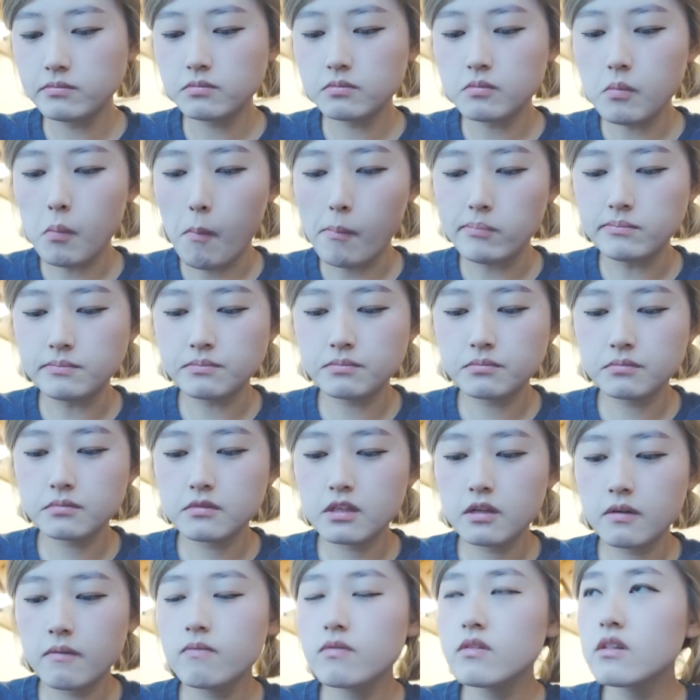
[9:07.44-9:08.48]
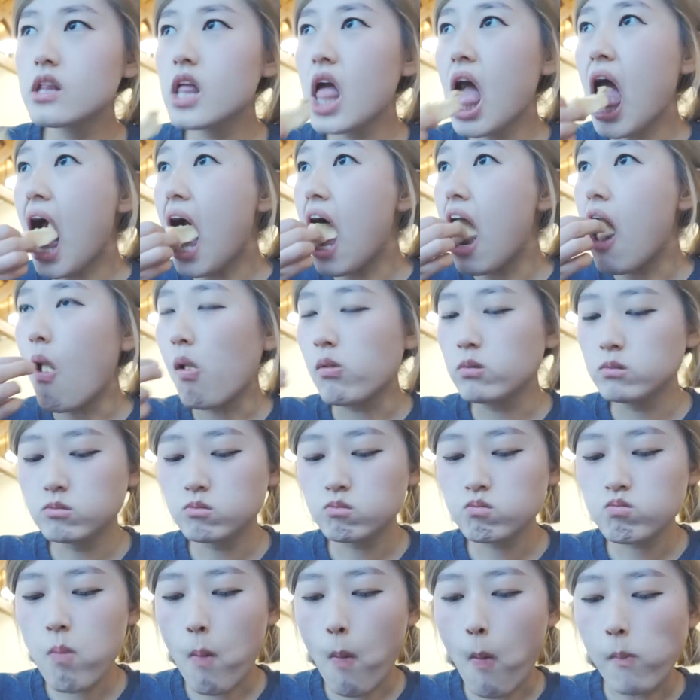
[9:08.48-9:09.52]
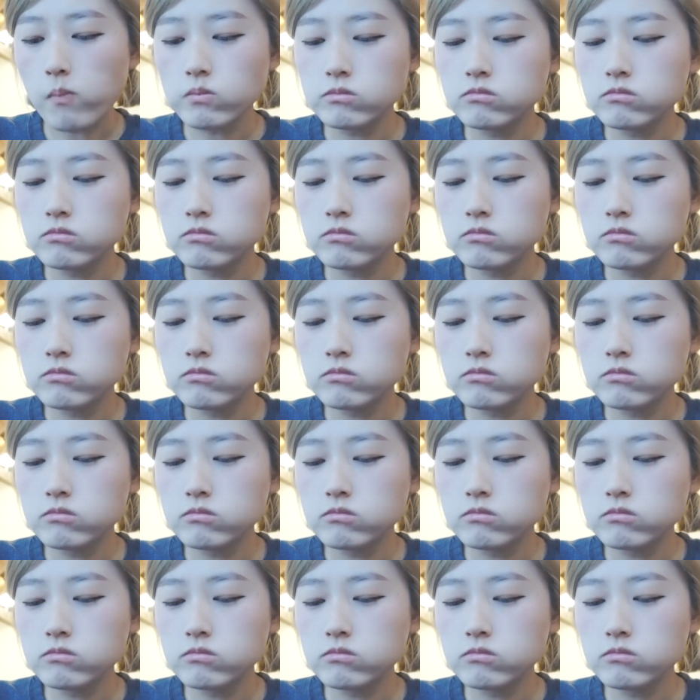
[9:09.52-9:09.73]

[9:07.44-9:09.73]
Yeah, they used to have that hot dog mall. They got rid of it.